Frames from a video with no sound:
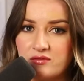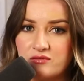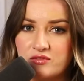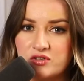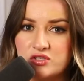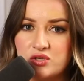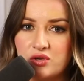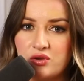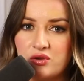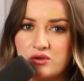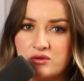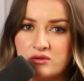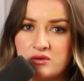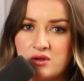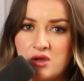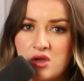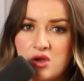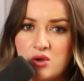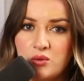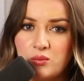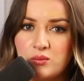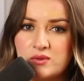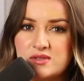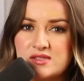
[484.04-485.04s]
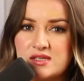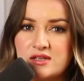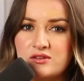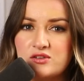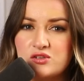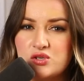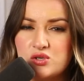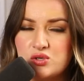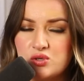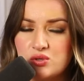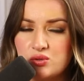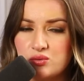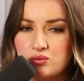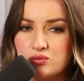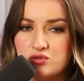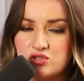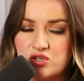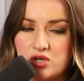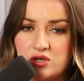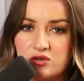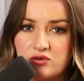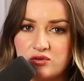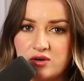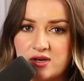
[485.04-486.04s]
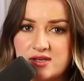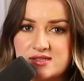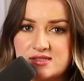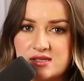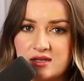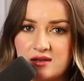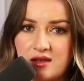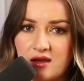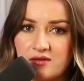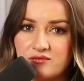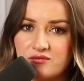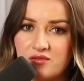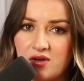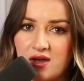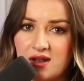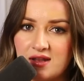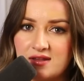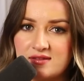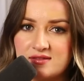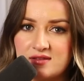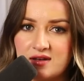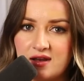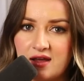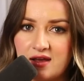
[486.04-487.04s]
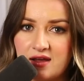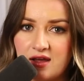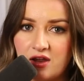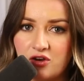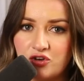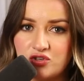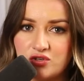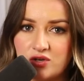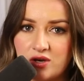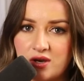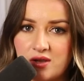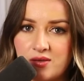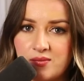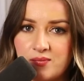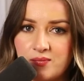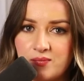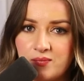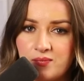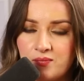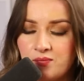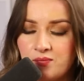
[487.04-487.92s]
in return was a huge increase in gun violence in our country.